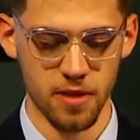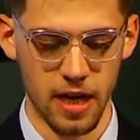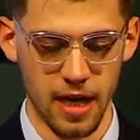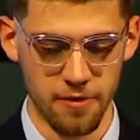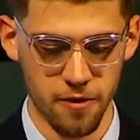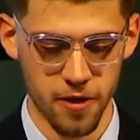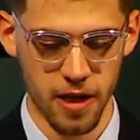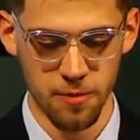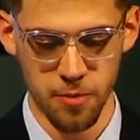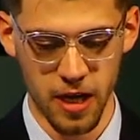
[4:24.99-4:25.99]
that I have
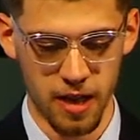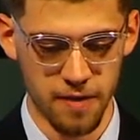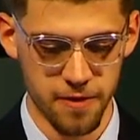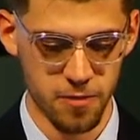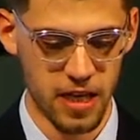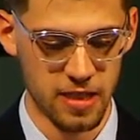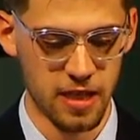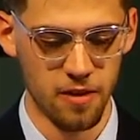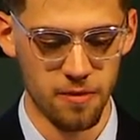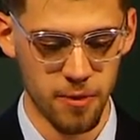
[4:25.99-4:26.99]
overcome in my life is
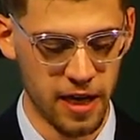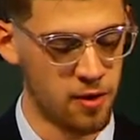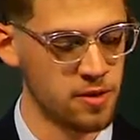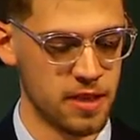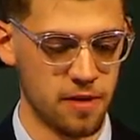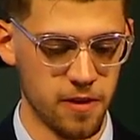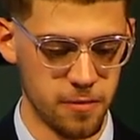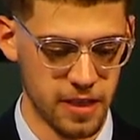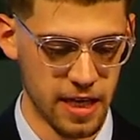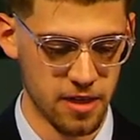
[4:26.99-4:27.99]
myself and my own
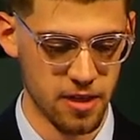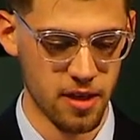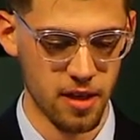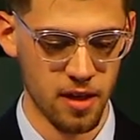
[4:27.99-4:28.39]
self-limitation.